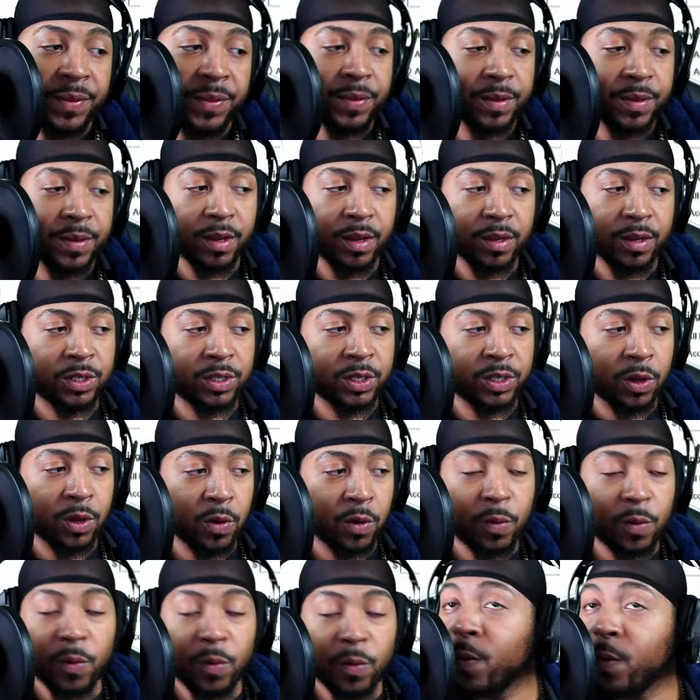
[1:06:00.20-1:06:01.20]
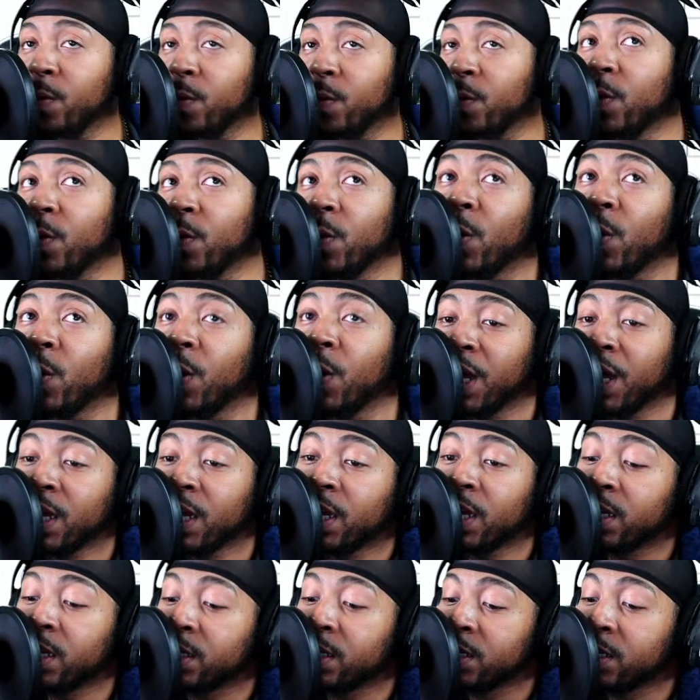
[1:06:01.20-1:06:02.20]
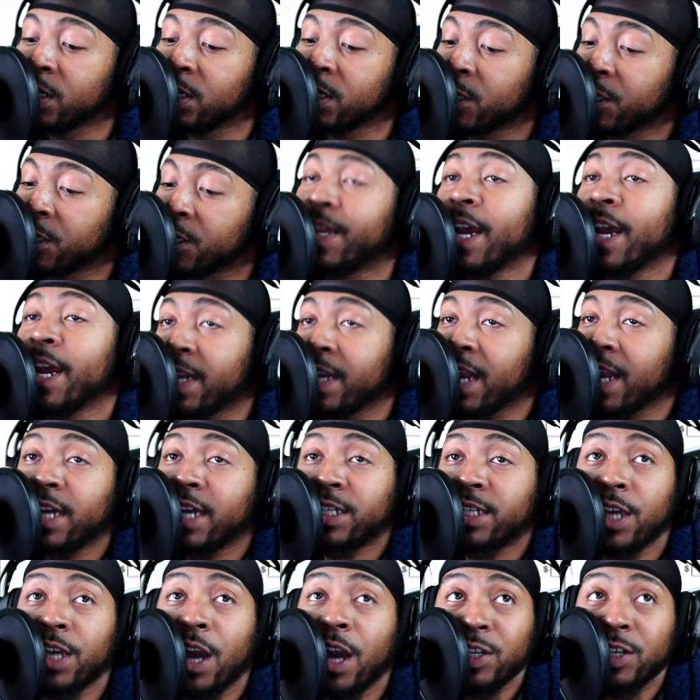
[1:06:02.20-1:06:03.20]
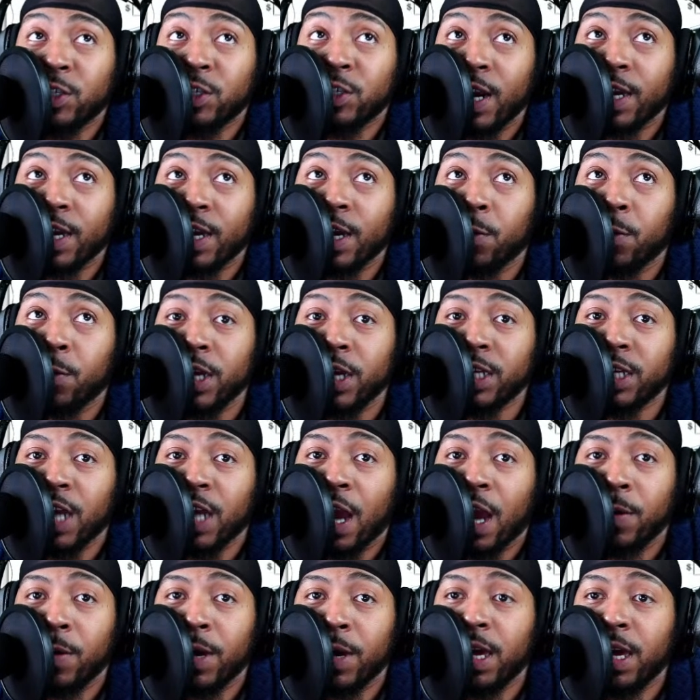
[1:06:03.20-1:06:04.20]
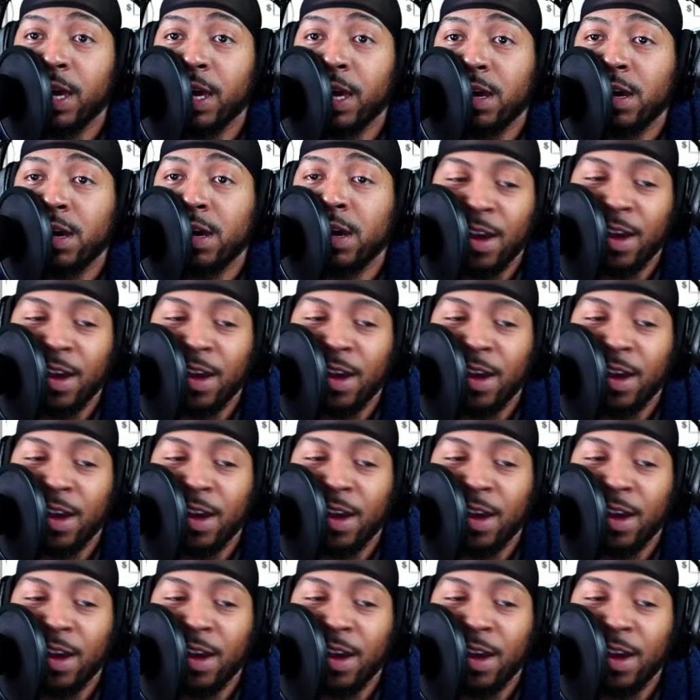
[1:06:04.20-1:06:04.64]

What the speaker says: So Snake Nation, y'all trying to get rich out here?